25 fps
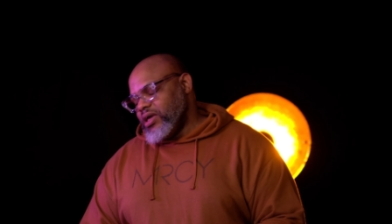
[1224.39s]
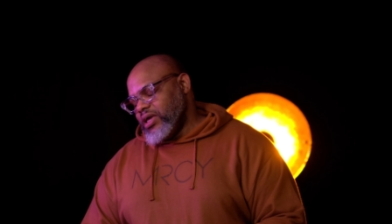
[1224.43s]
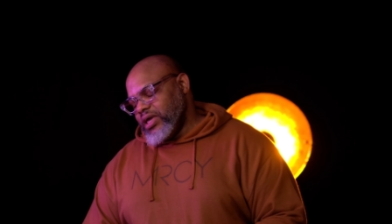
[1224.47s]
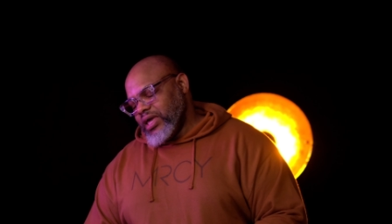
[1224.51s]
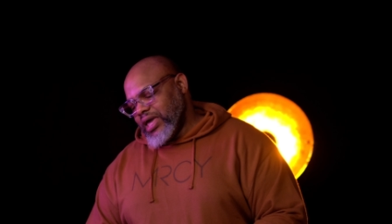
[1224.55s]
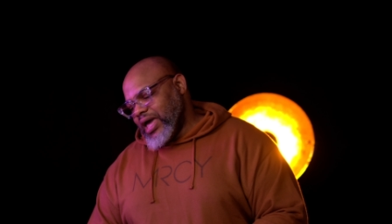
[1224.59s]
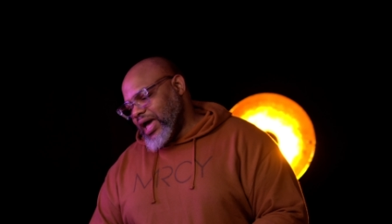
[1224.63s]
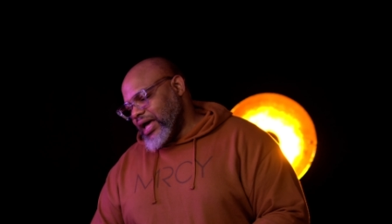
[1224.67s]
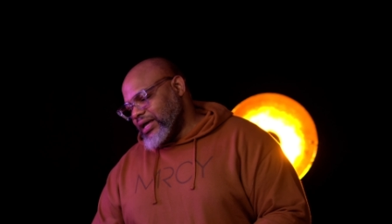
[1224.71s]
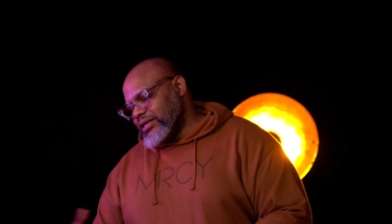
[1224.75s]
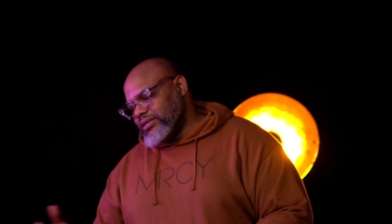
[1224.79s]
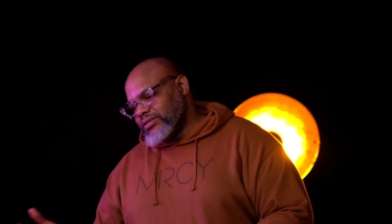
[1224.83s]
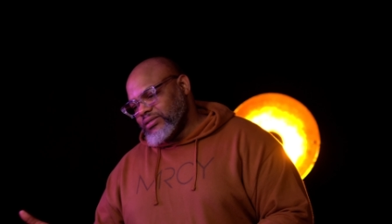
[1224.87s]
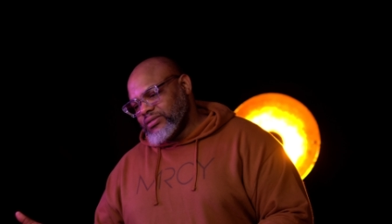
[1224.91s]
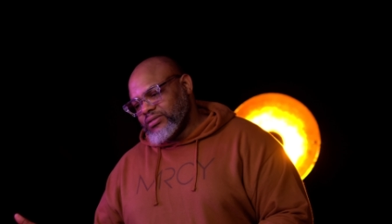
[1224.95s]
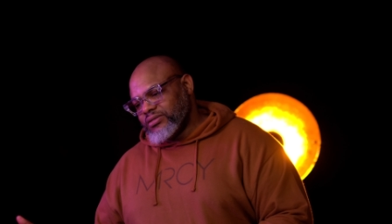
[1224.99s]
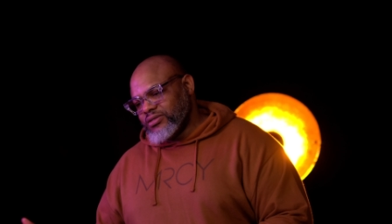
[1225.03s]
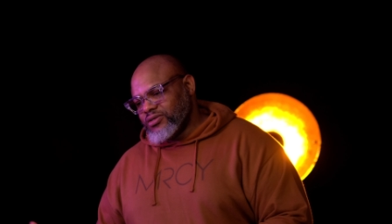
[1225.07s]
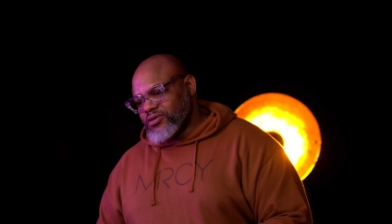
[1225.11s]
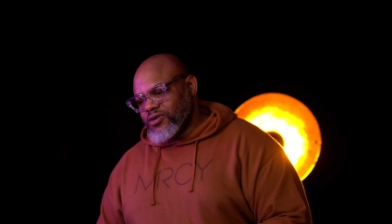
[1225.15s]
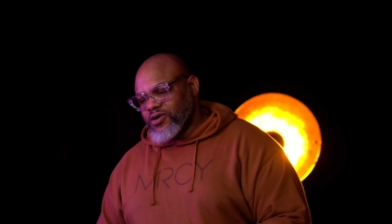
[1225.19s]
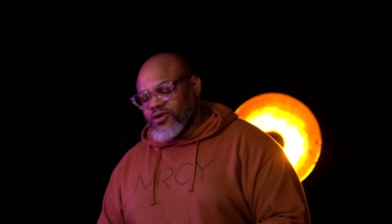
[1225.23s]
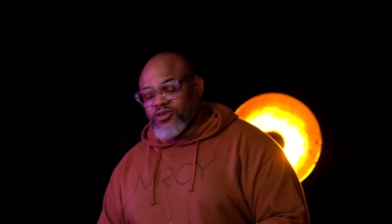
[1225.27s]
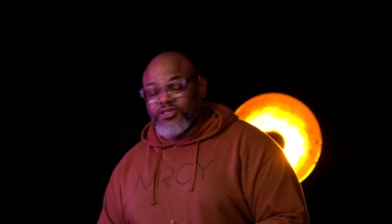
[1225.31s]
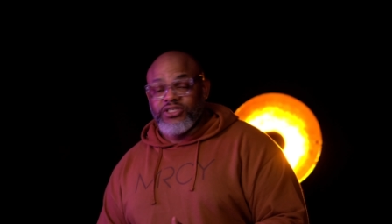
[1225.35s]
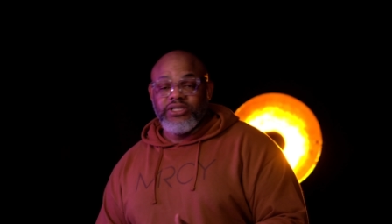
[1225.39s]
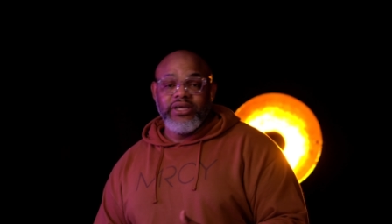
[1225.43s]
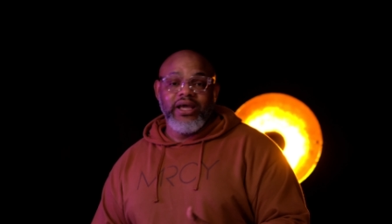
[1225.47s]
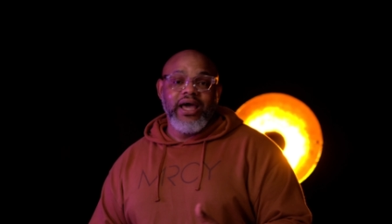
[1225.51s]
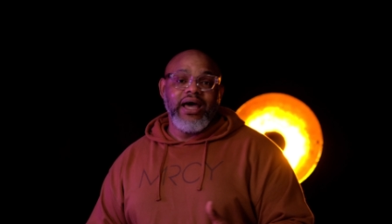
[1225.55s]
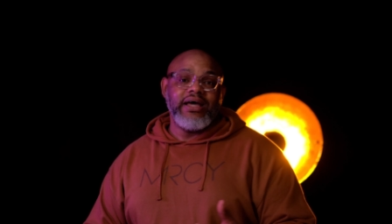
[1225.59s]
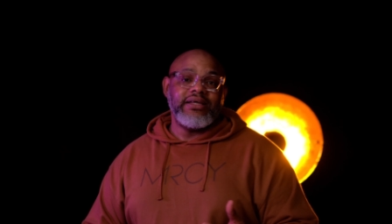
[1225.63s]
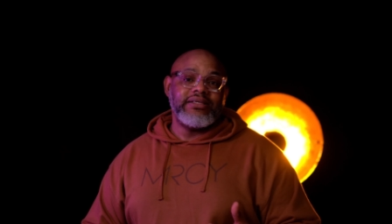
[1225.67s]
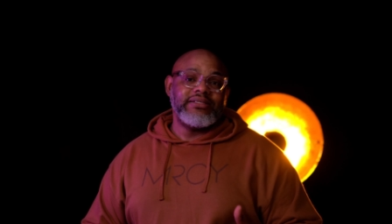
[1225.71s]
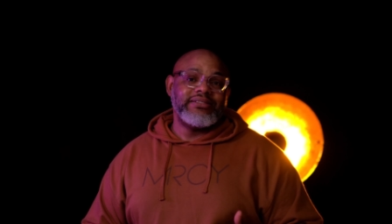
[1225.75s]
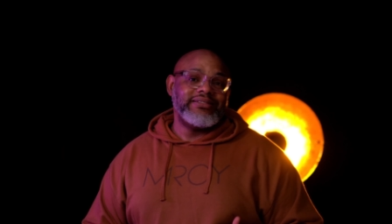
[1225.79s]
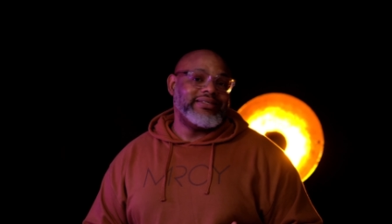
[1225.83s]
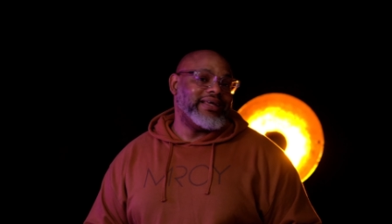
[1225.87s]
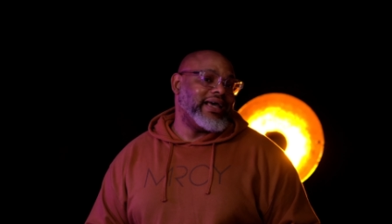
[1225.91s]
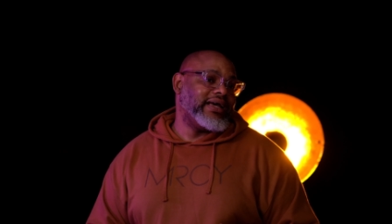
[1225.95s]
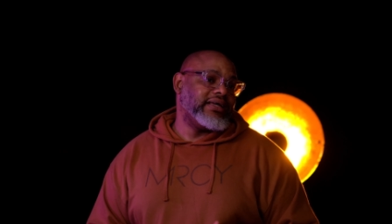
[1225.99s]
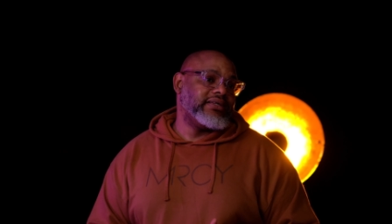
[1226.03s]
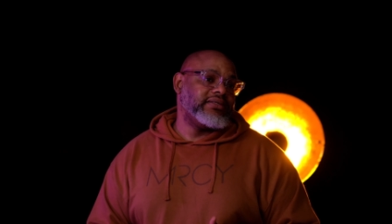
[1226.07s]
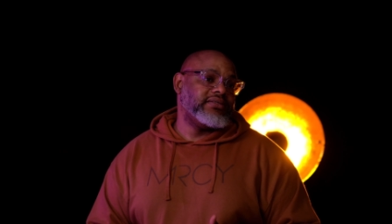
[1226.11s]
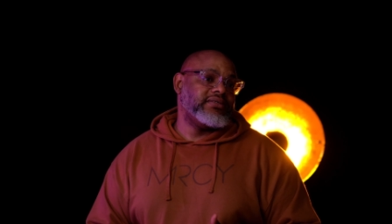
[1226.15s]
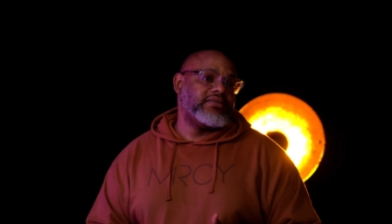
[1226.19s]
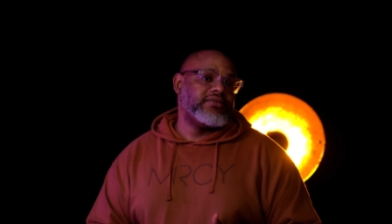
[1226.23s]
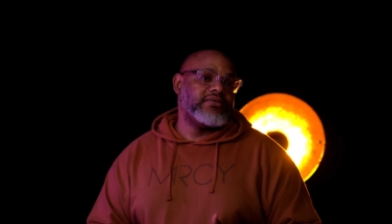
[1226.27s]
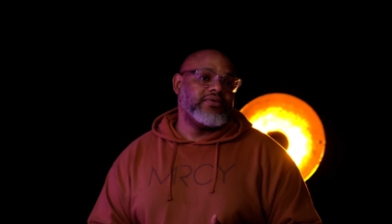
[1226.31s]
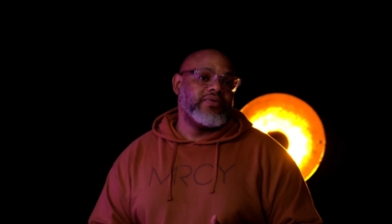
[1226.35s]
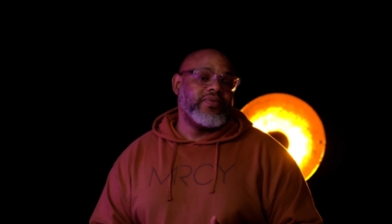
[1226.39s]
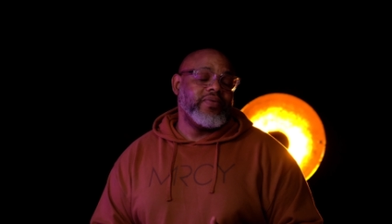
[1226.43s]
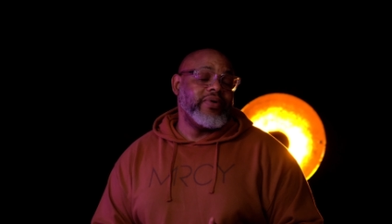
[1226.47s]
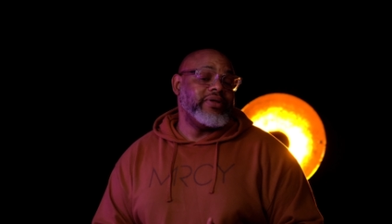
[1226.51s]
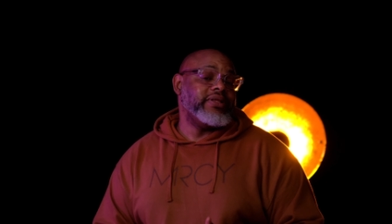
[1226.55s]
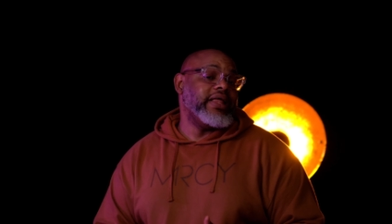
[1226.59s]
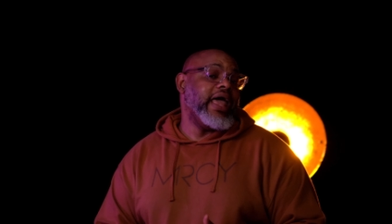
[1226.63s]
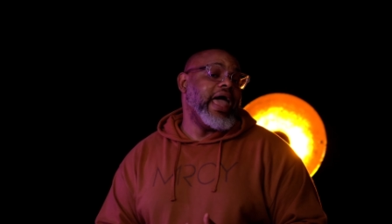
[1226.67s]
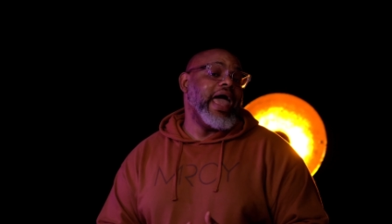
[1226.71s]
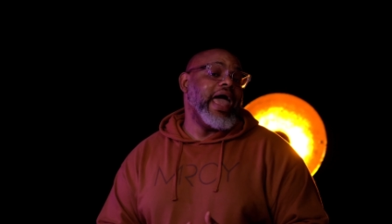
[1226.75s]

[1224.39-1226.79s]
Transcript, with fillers: He has or she has sex with